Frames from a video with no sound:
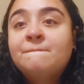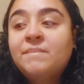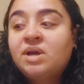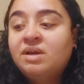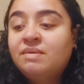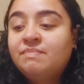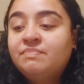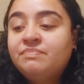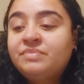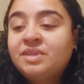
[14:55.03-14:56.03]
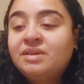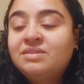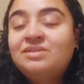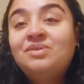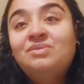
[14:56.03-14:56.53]
Um,
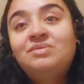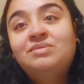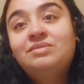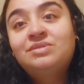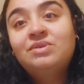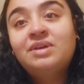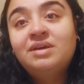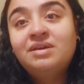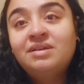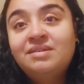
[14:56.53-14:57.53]
so so yeah.